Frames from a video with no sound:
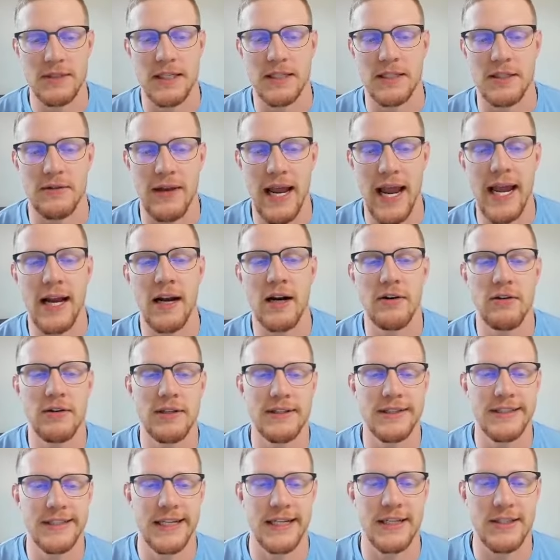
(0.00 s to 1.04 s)
sales of eight
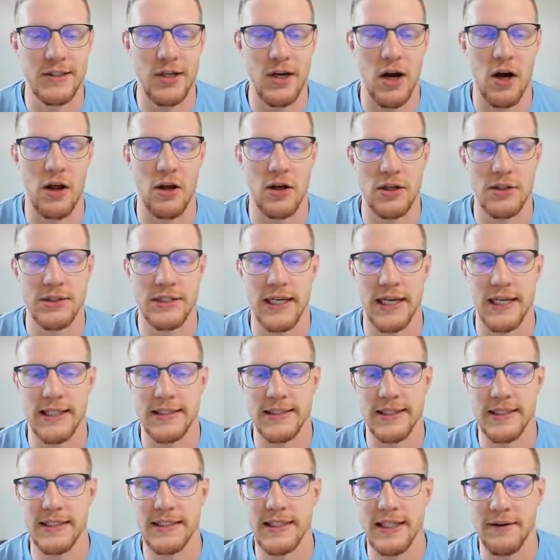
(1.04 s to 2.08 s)
hundred six dollars and
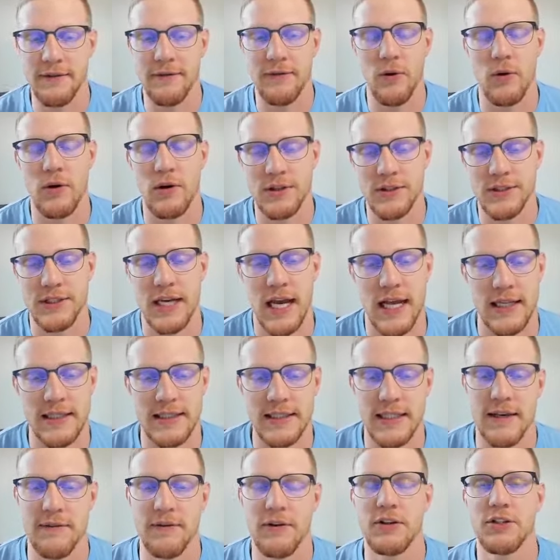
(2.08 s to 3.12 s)
sixty four
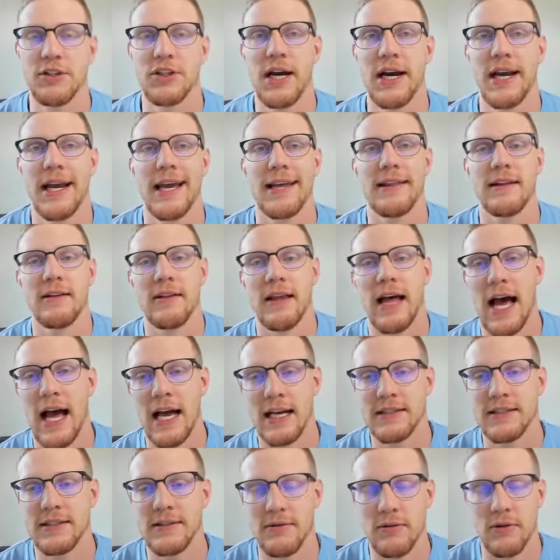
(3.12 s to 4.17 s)
cents. If you check in the
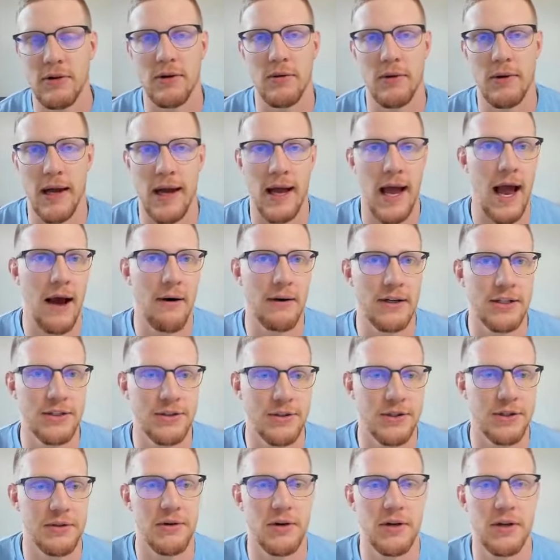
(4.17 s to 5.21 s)
last or uh, how I
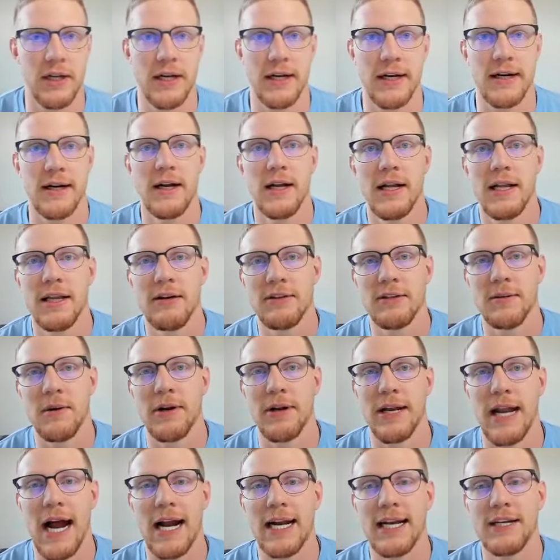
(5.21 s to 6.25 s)
showed you earlier, there was
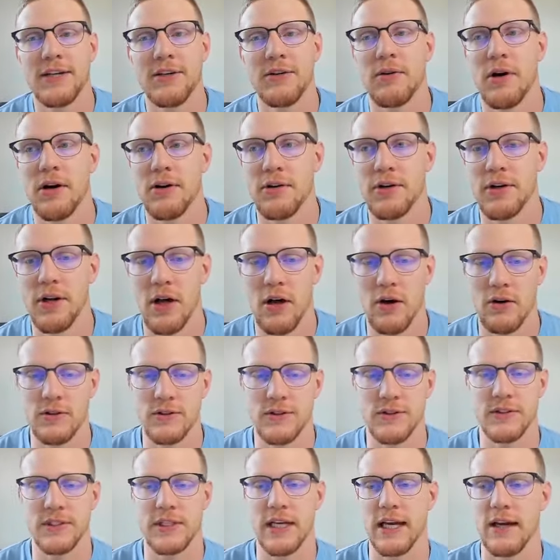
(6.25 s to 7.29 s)
about ninety two hundred
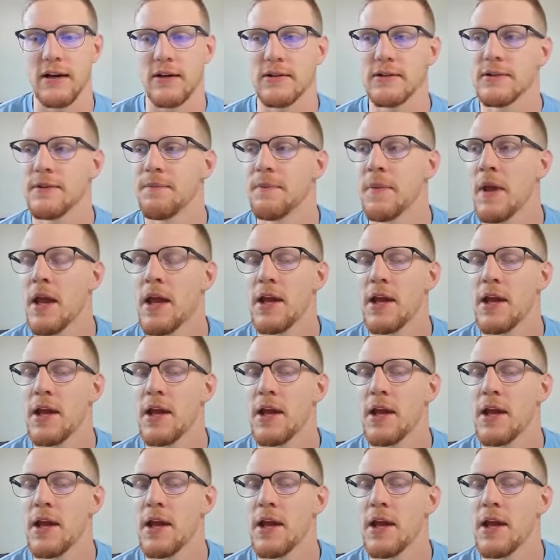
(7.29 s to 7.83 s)
dollars in sales.